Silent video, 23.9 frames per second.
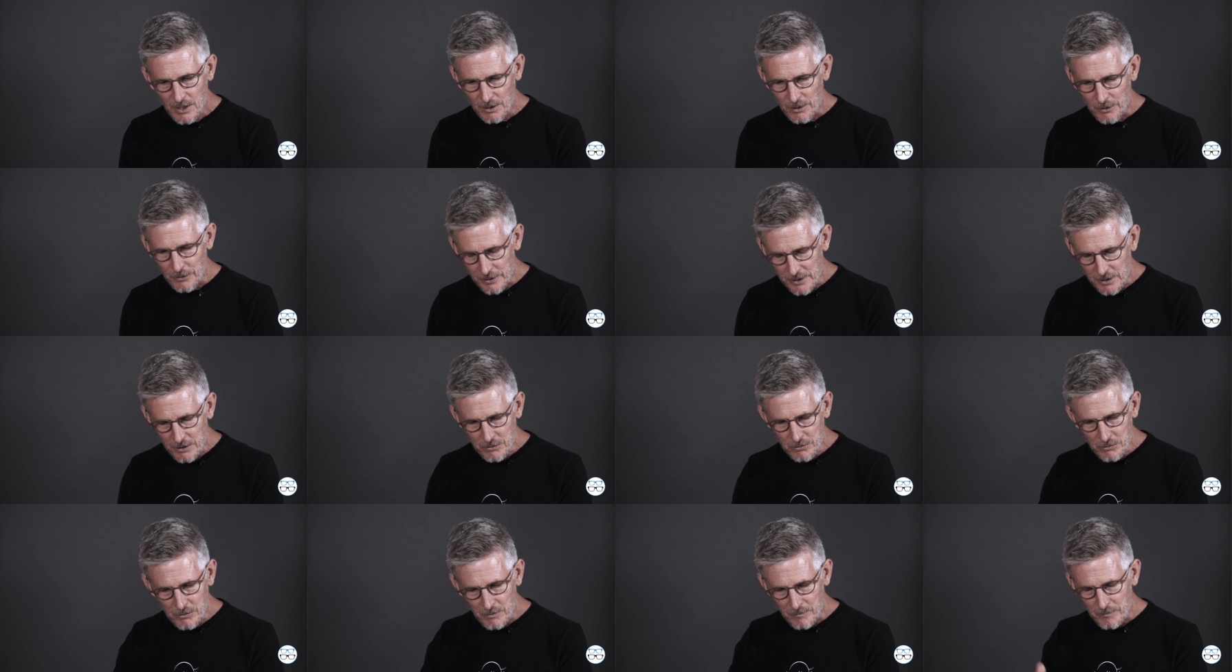
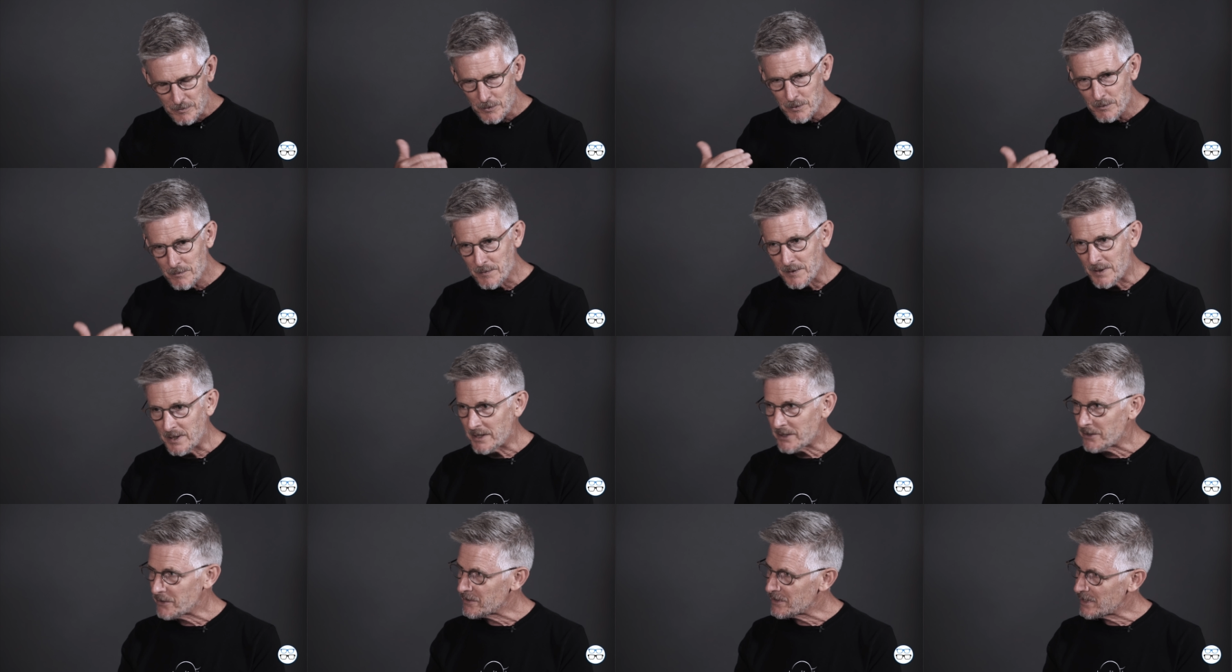Looking through a
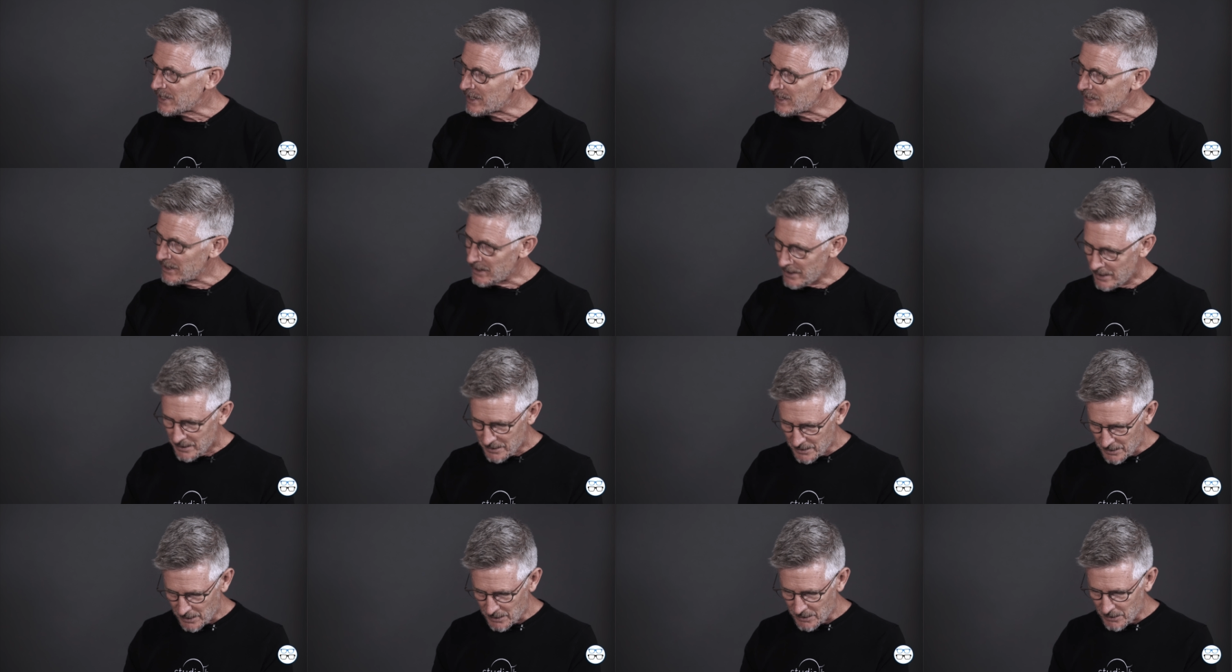viewfinder that
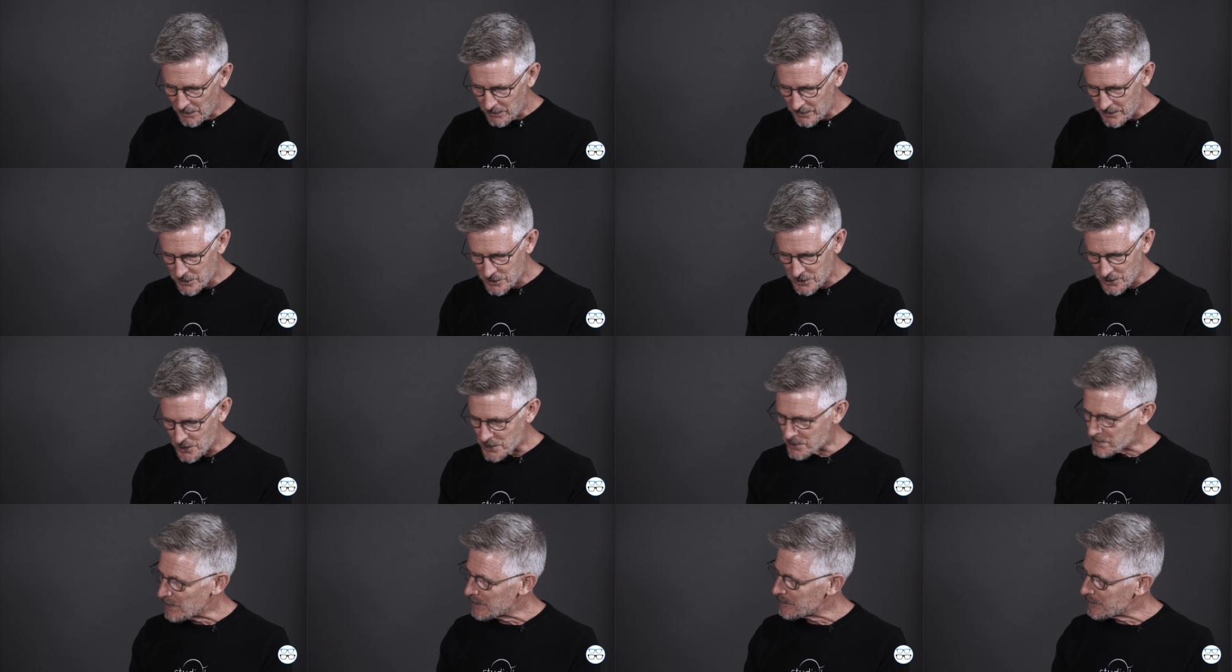not only
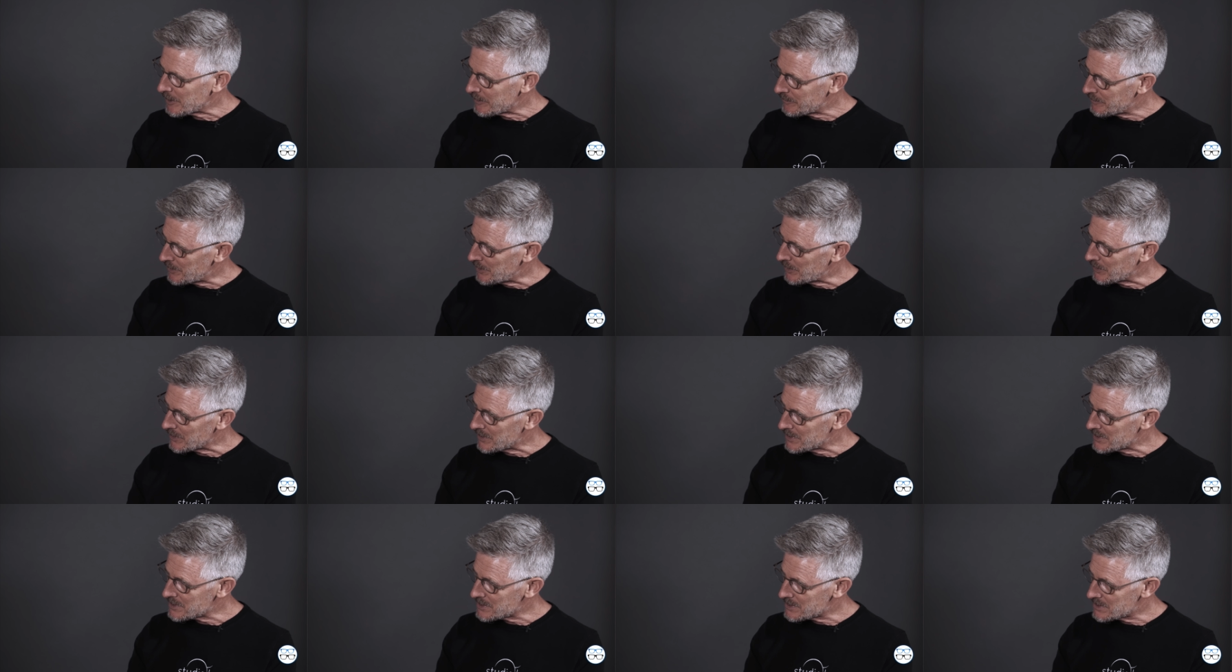shows me my
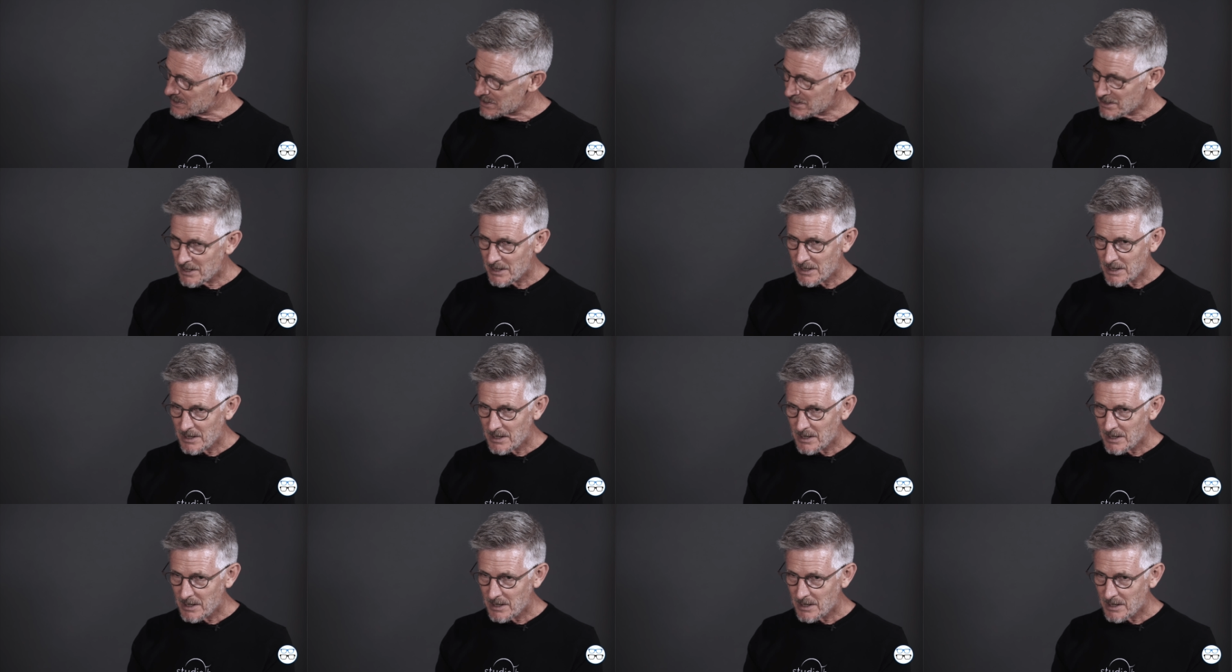focus,